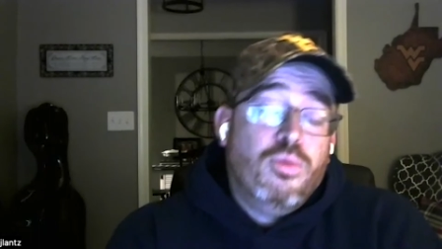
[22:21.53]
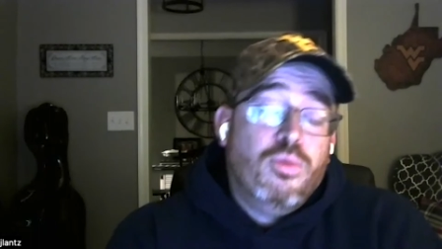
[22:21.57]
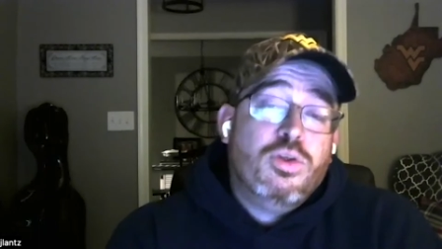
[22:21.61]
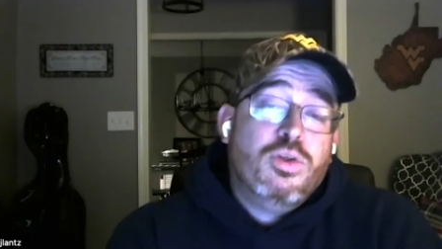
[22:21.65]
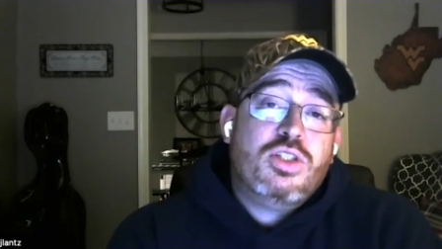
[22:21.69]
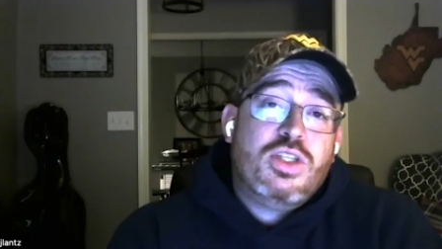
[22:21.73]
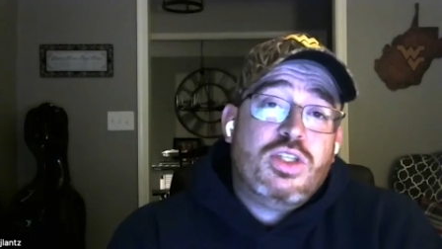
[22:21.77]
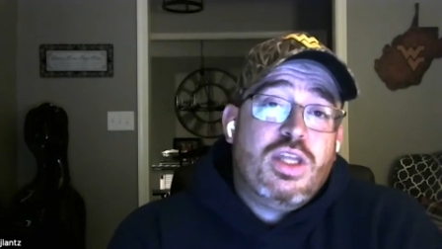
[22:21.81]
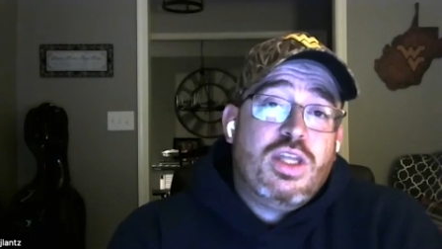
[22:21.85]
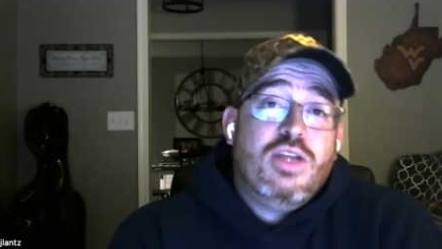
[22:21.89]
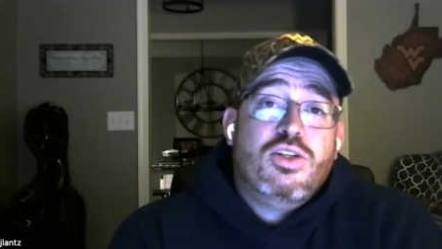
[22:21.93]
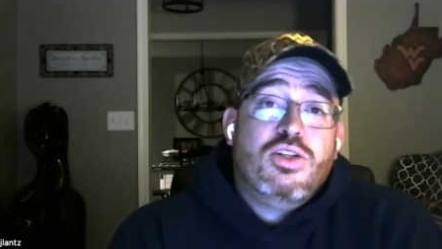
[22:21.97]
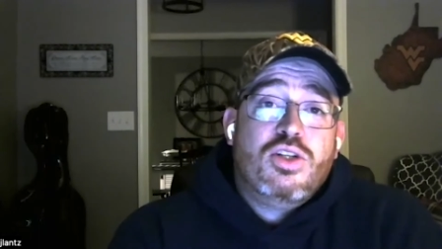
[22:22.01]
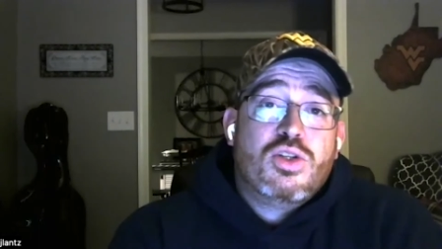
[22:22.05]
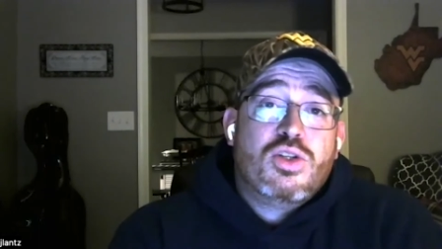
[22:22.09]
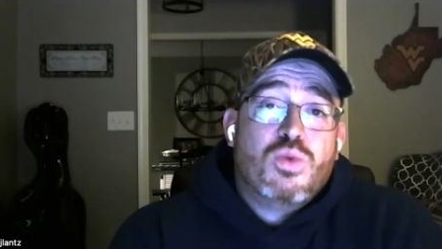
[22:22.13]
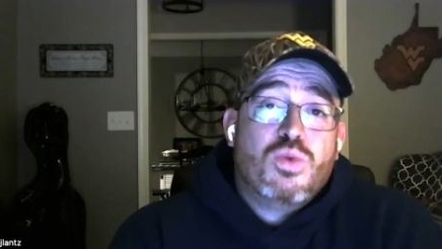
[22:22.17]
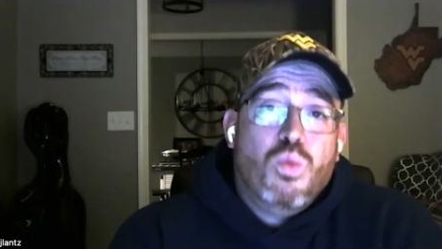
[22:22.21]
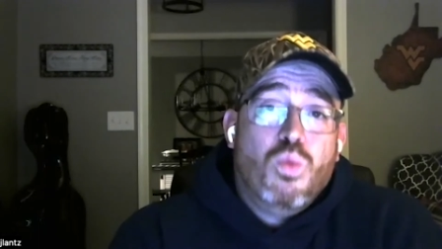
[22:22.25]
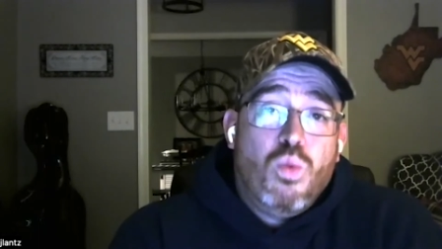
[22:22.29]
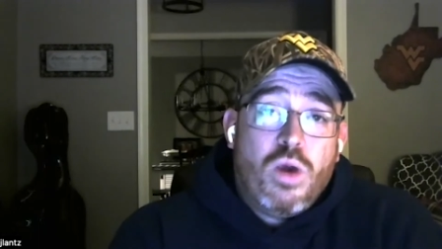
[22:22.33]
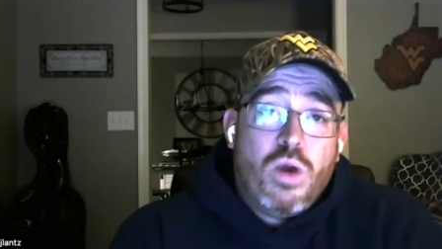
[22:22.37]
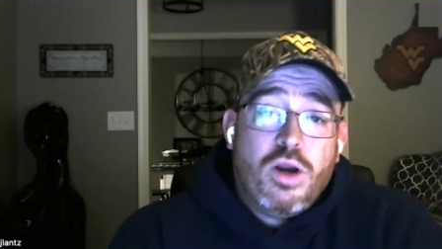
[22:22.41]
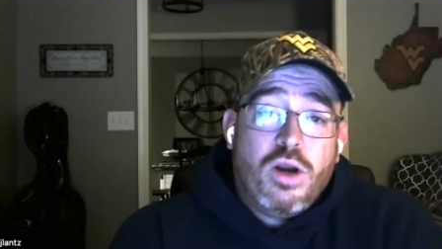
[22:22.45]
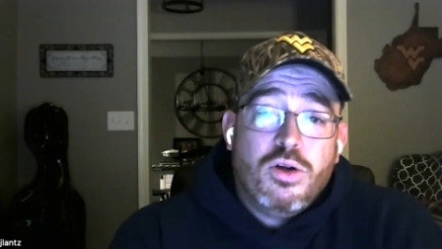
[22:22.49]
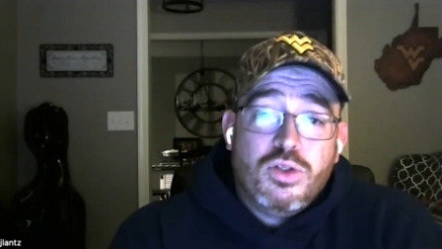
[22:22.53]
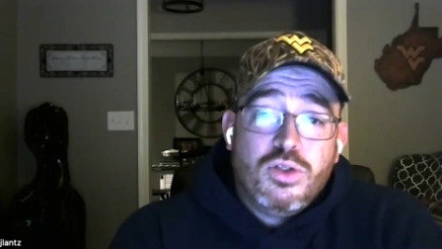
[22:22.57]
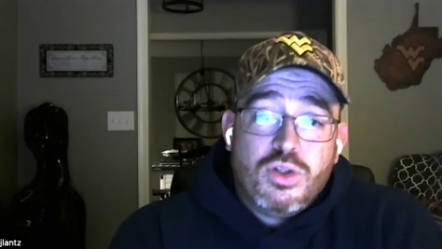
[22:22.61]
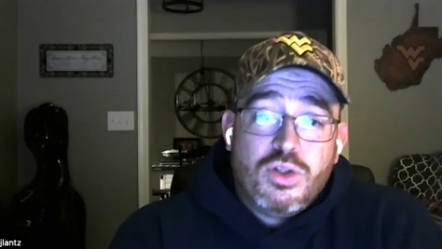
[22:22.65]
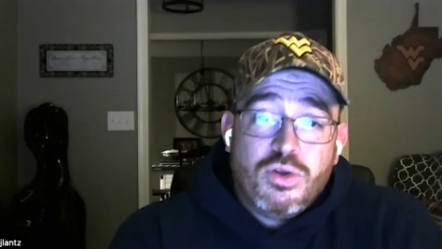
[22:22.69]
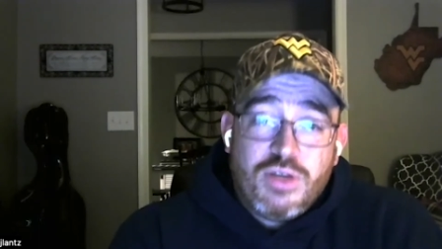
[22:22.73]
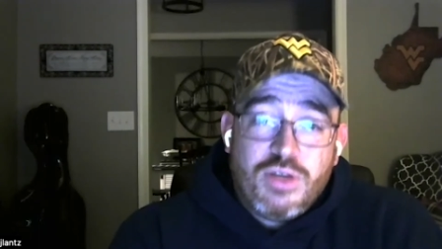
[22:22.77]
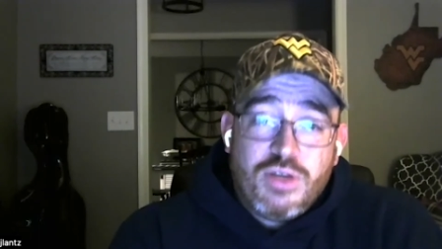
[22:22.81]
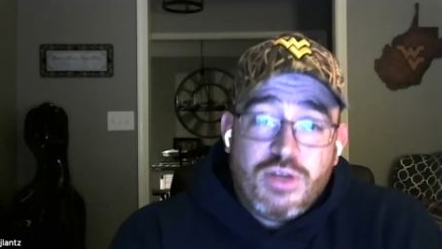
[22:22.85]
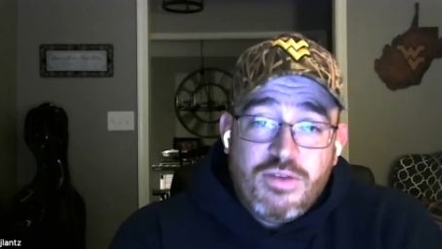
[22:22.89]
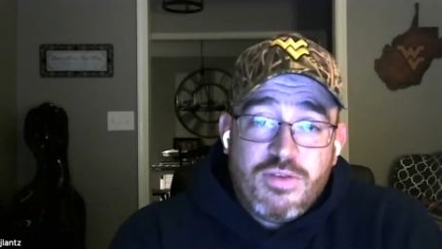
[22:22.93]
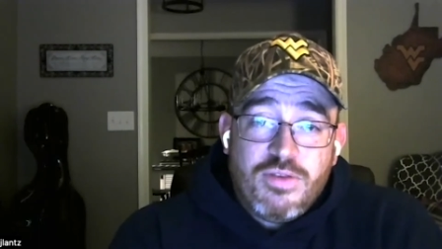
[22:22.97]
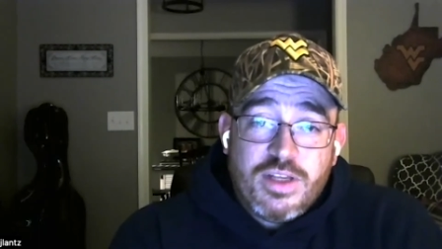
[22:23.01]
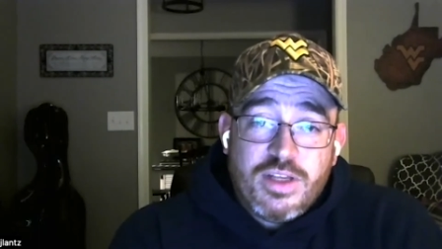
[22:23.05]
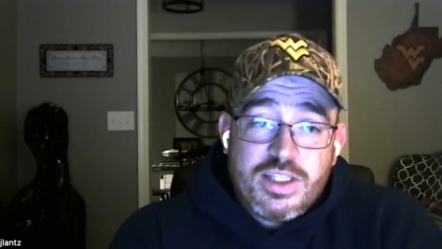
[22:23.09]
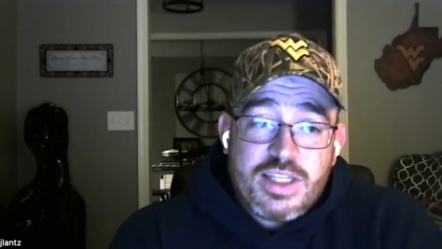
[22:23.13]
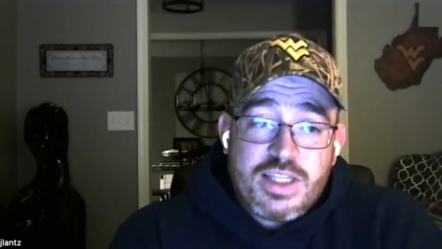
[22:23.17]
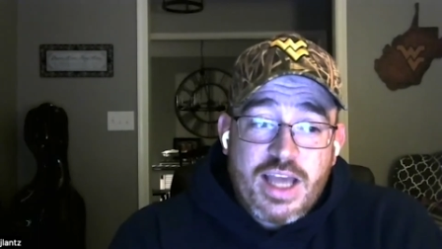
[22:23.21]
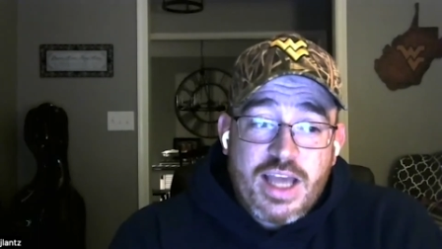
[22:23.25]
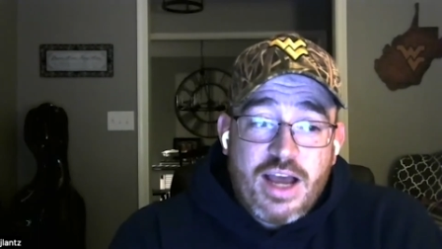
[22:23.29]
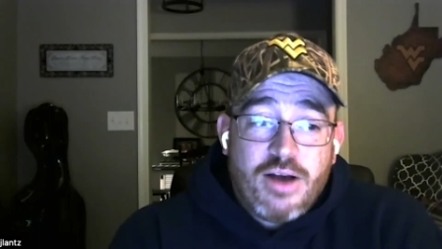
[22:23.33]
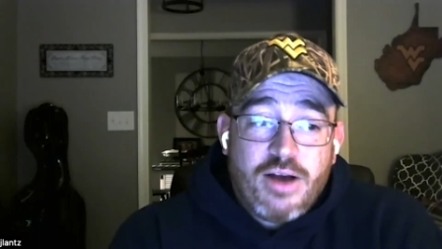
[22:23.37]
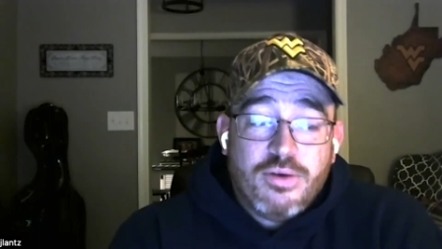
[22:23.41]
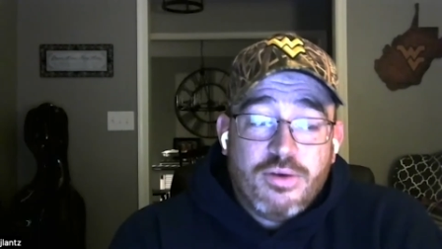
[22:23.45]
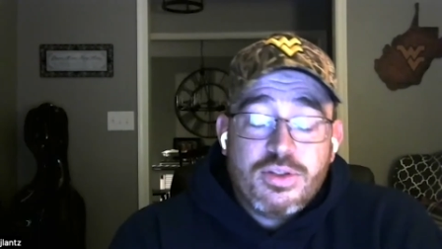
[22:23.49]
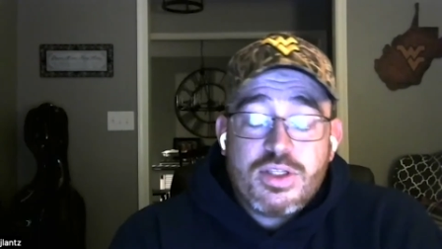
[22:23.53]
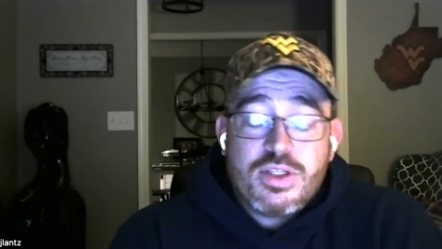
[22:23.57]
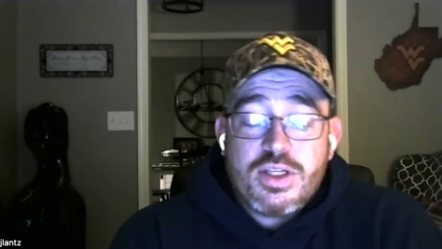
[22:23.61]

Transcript: which then just wears your defense out.